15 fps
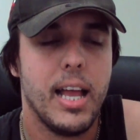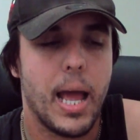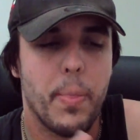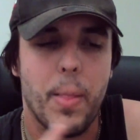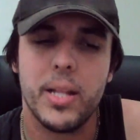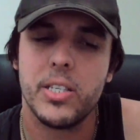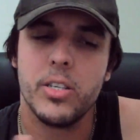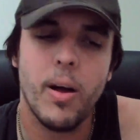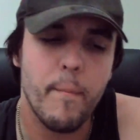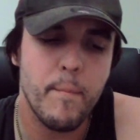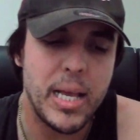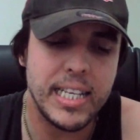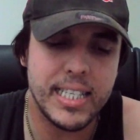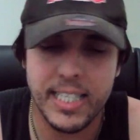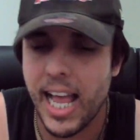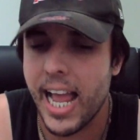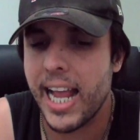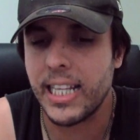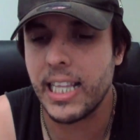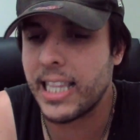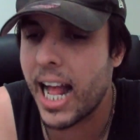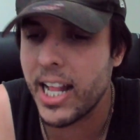And that's not me
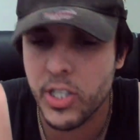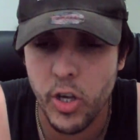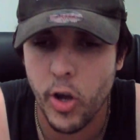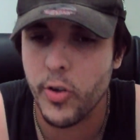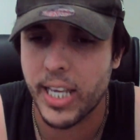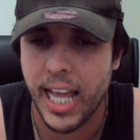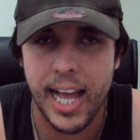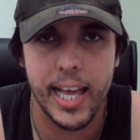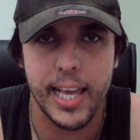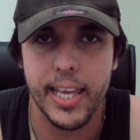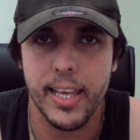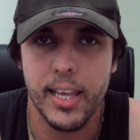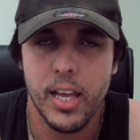saying that's okay.